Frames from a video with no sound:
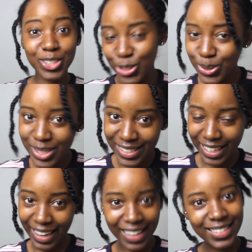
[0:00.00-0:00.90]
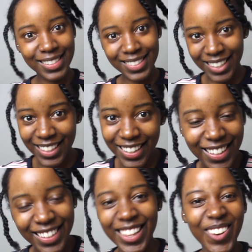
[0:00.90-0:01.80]
new secrets
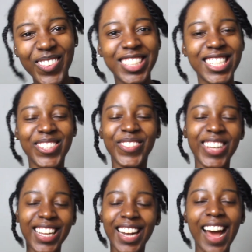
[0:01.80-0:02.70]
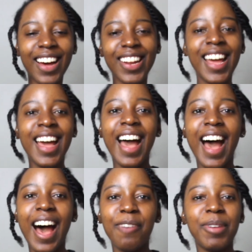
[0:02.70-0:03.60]
that we just figured out,
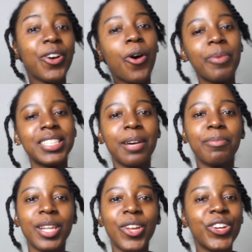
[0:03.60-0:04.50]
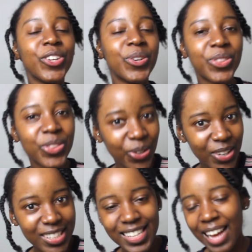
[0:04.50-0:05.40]
and comment down below your
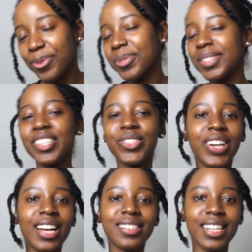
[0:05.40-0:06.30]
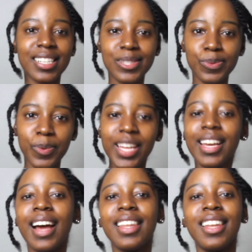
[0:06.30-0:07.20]
thoughts. I will see you guys next week.
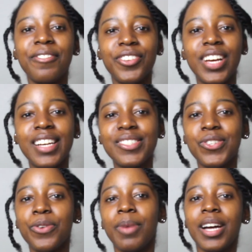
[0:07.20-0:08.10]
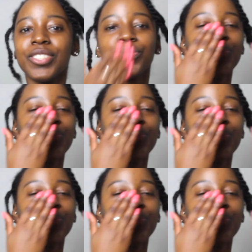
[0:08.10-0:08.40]
I love you guys so much.